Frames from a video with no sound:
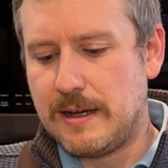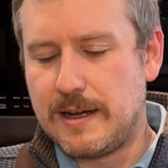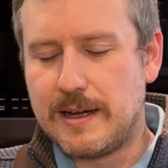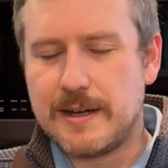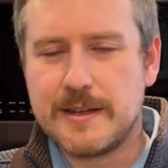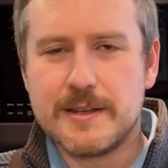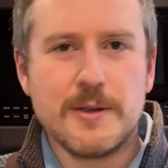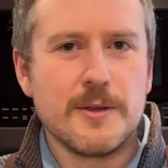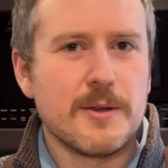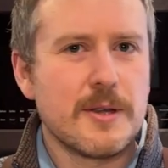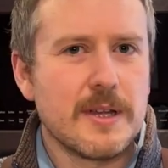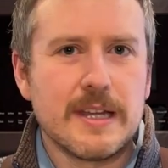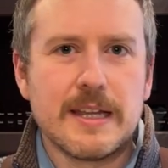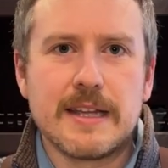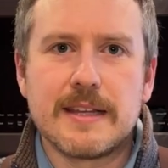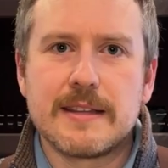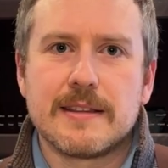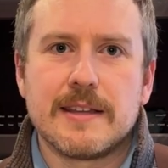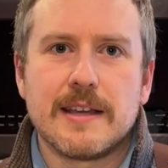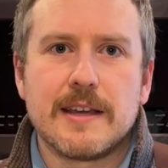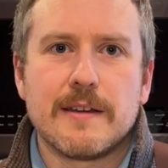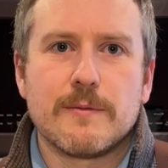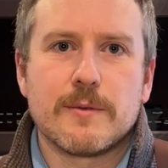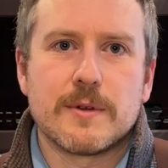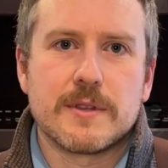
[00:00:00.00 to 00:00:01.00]
You can get
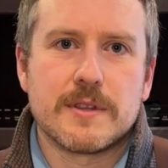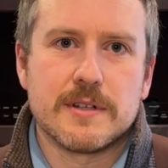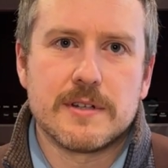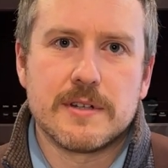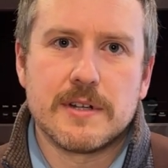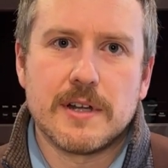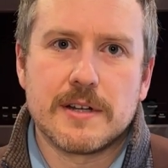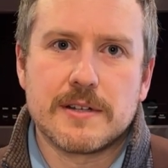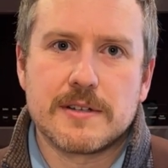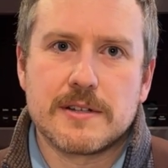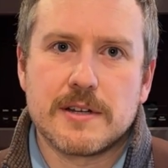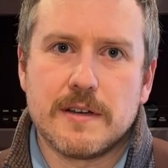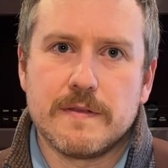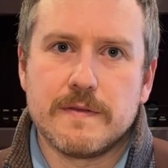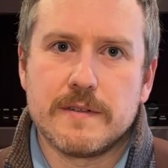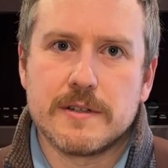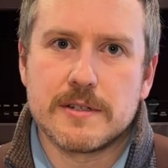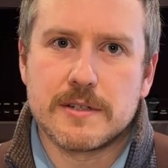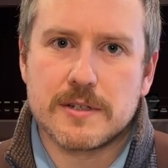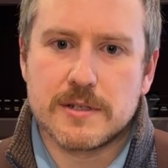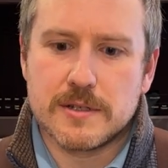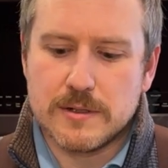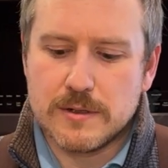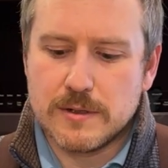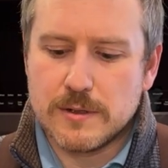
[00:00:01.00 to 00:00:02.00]
that with the Dutch oven
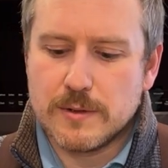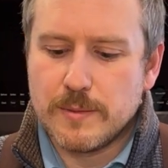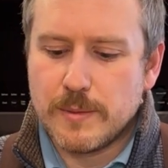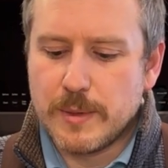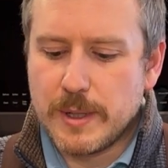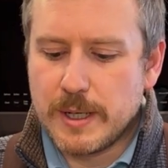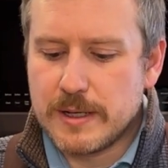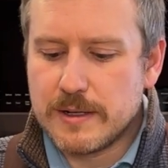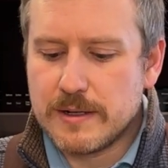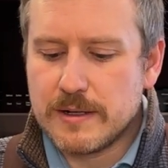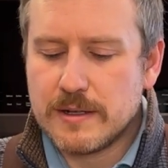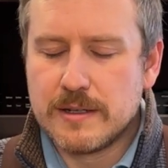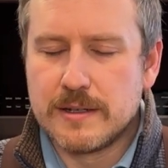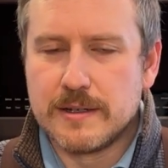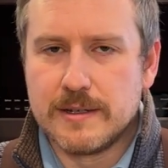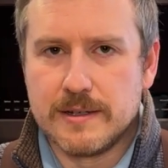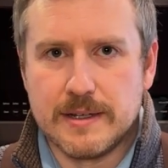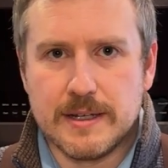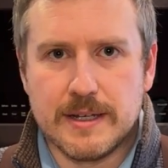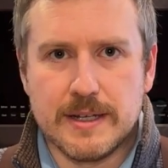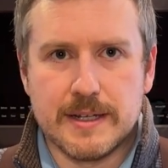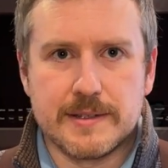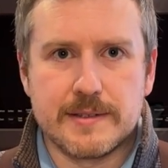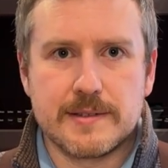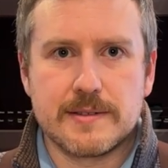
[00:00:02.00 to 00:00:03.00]
too, but
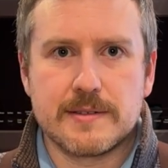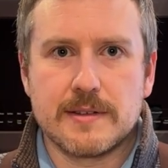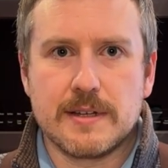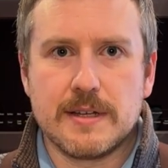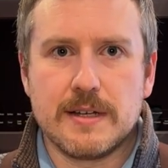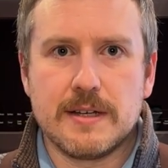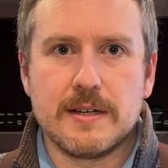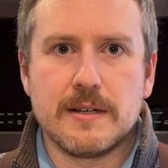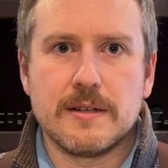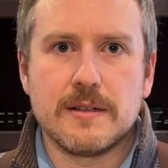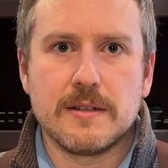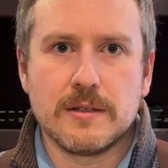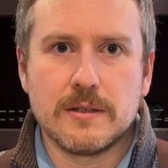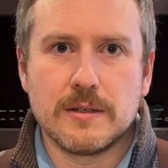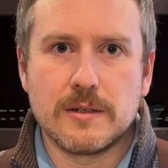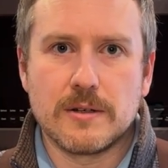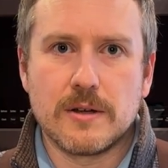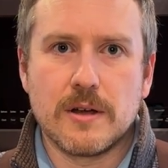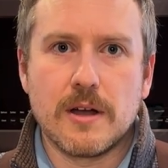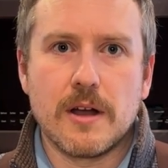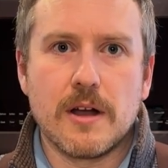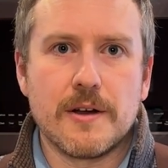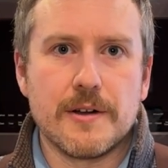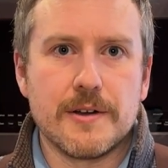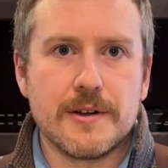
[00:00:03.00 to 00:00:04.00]
it's a little
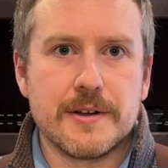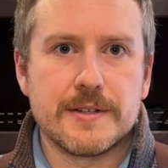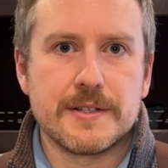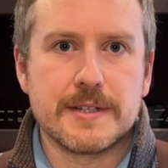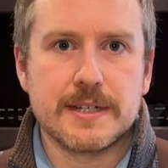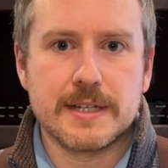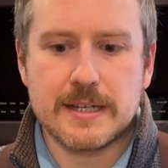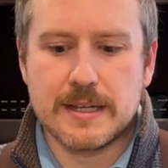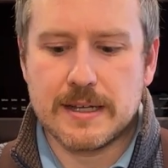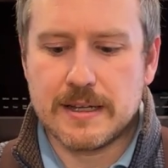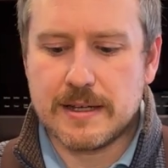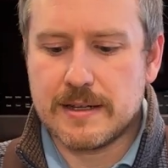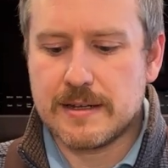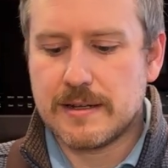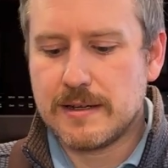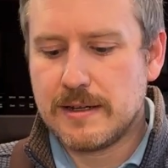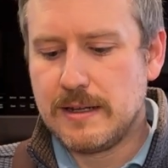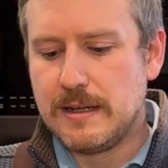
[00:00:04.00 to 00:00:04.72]
harder to get.